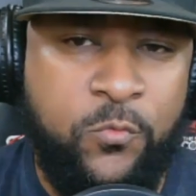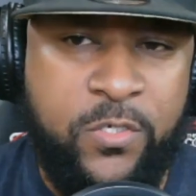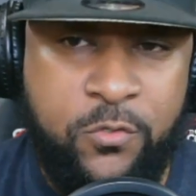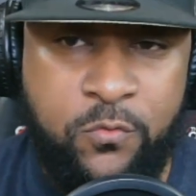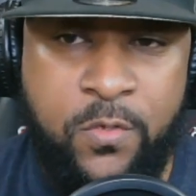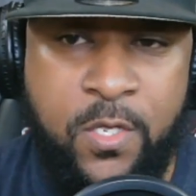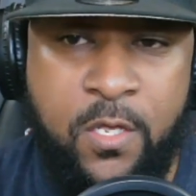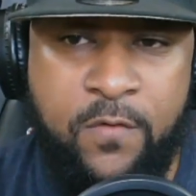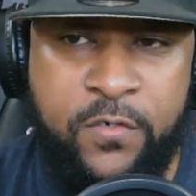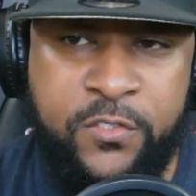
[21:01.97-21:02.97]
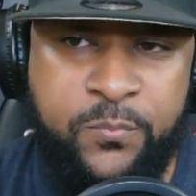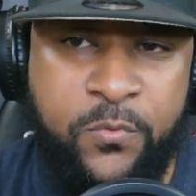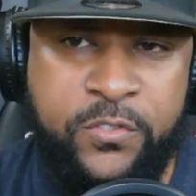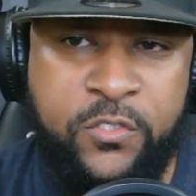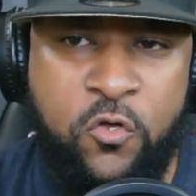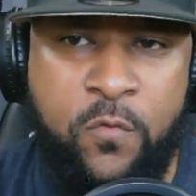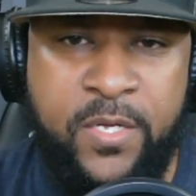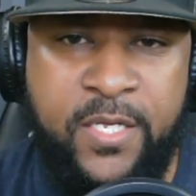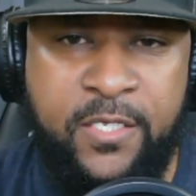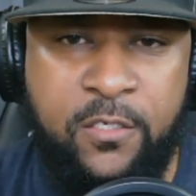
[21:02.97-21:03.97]
we do for the Sports
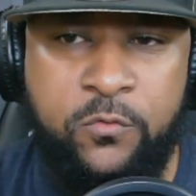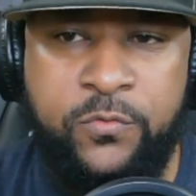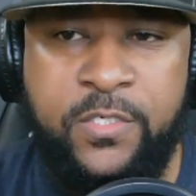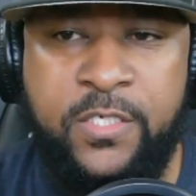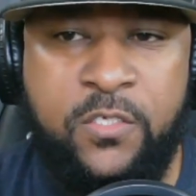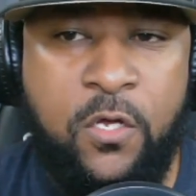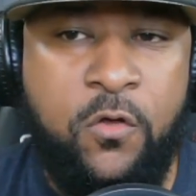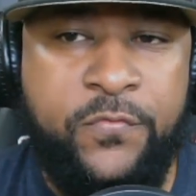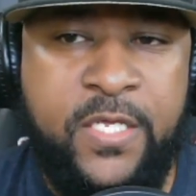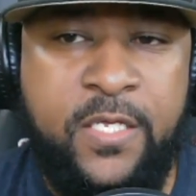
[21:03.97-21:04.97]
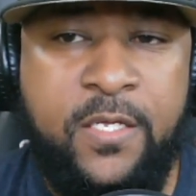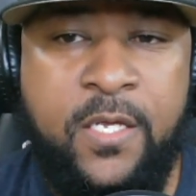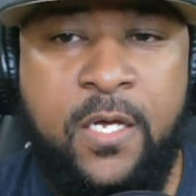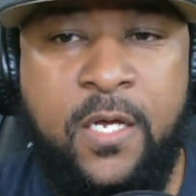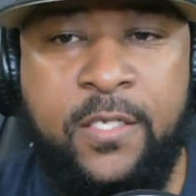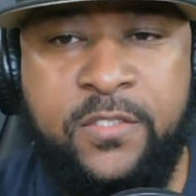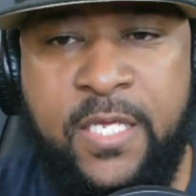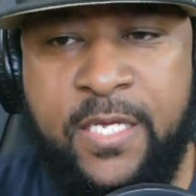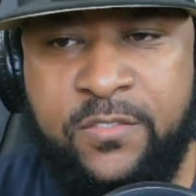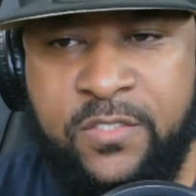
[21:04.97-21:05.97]
Coma, including it's called the uh,
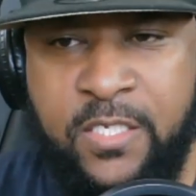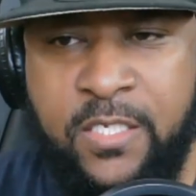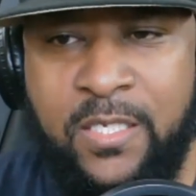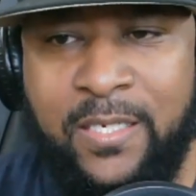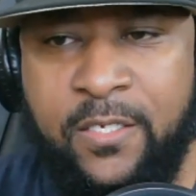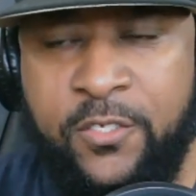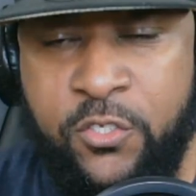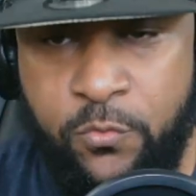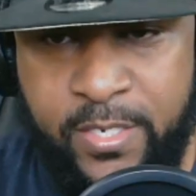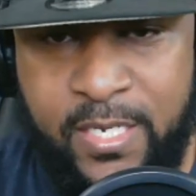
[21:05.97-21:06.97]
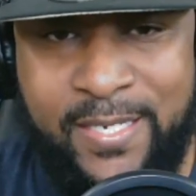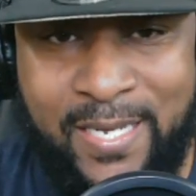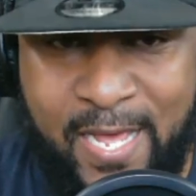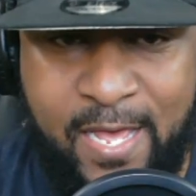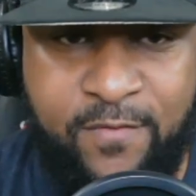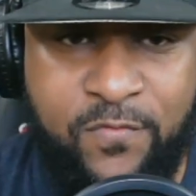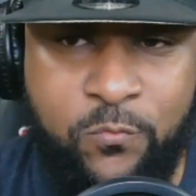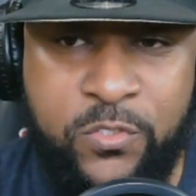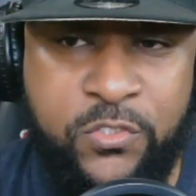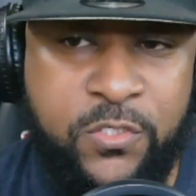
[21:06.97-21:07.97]
Q&A Live, in
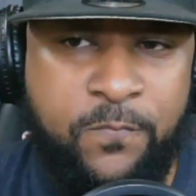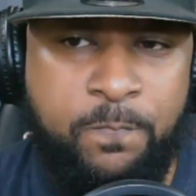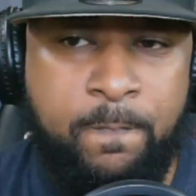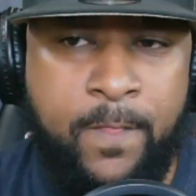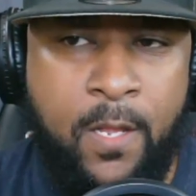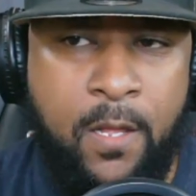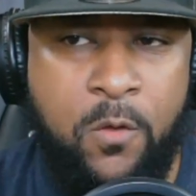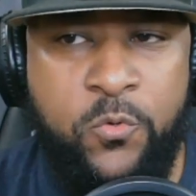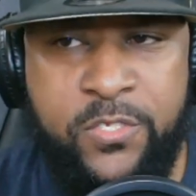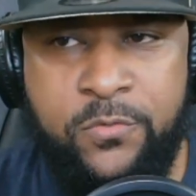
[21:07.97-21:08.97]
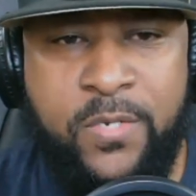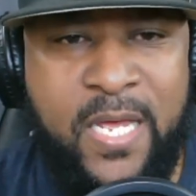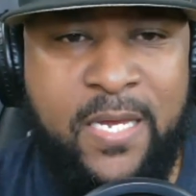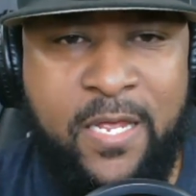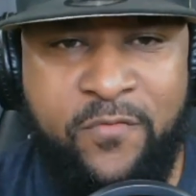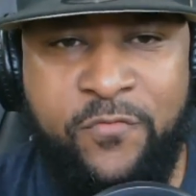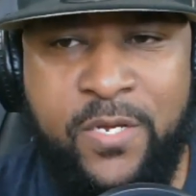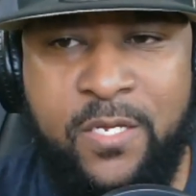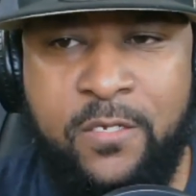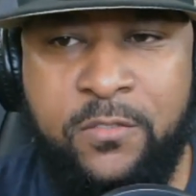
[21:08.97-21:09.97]
which uh, we do that
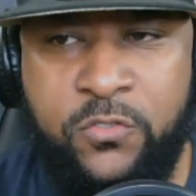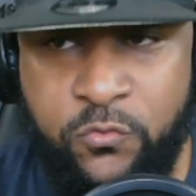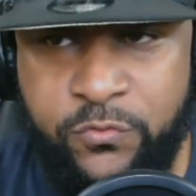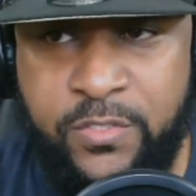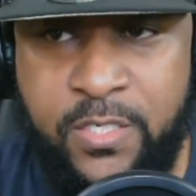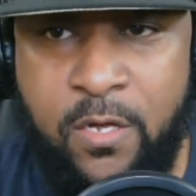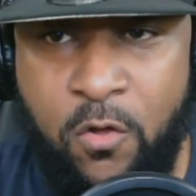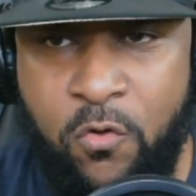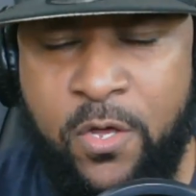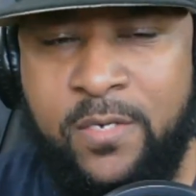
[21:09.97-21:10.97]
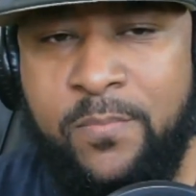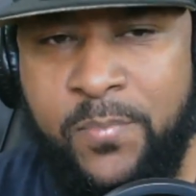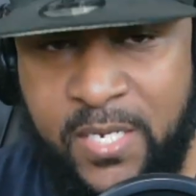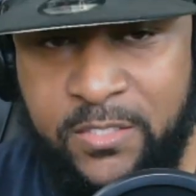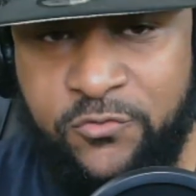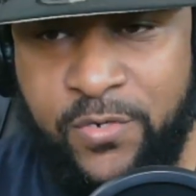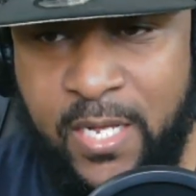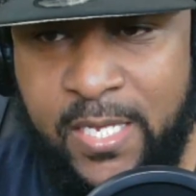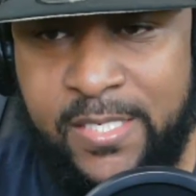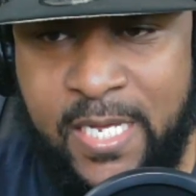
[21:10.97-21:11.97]
every Tuesday on
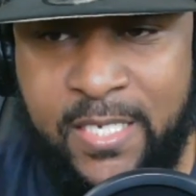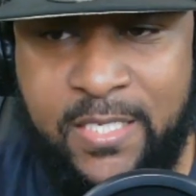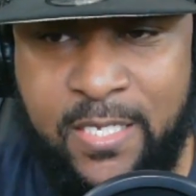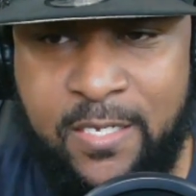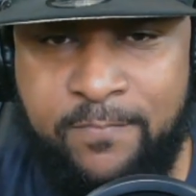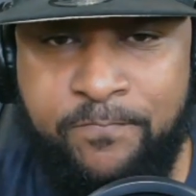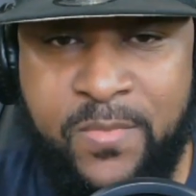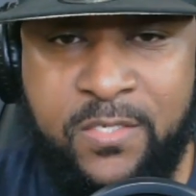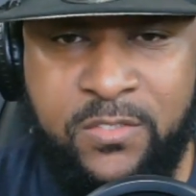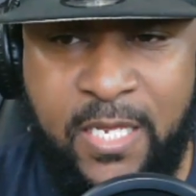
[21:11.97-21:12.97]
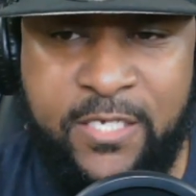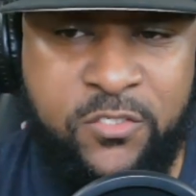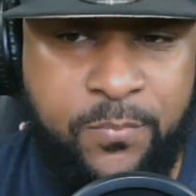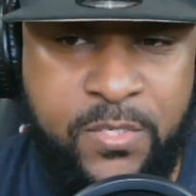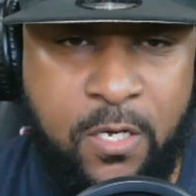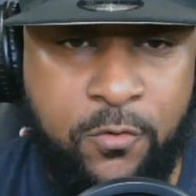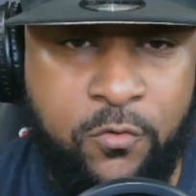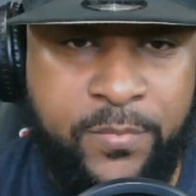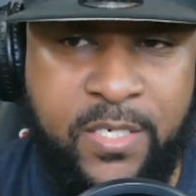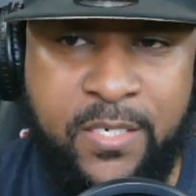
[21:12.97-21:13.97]
patreon.com slash the PRO
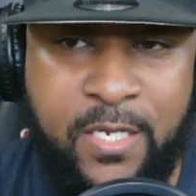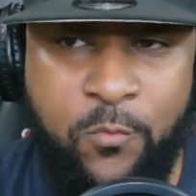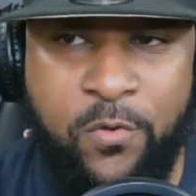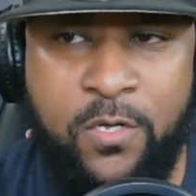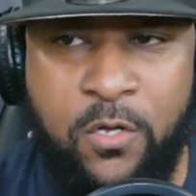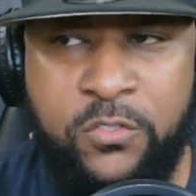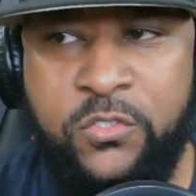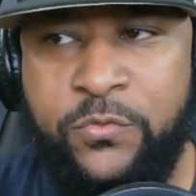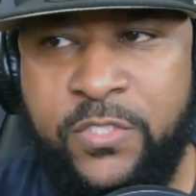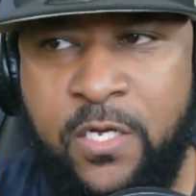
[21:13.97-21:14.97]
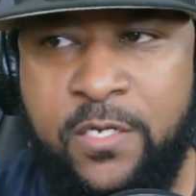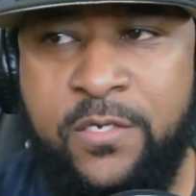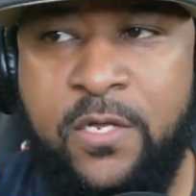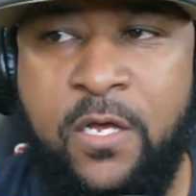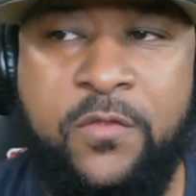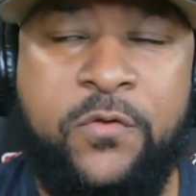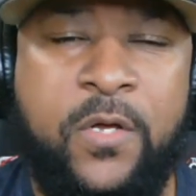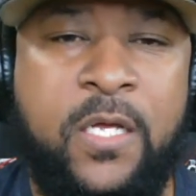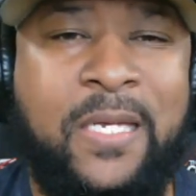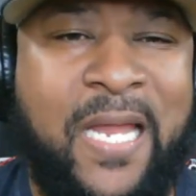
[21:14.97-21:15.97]
Media Network. Also, is un- other
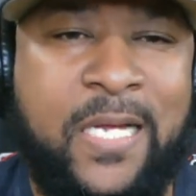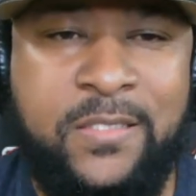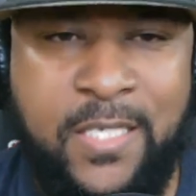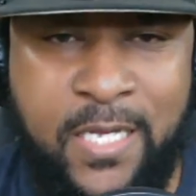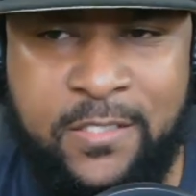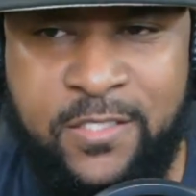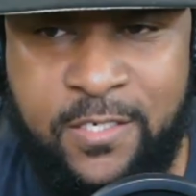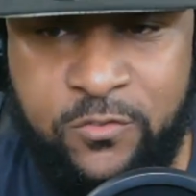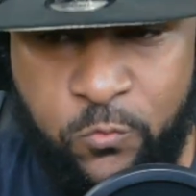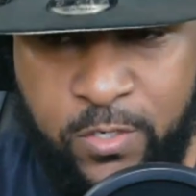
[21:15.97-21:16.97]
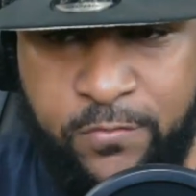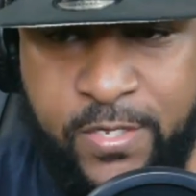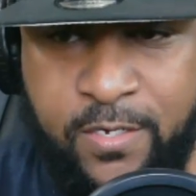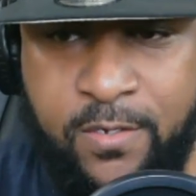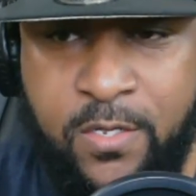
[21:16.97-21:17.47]
unlocked content as well there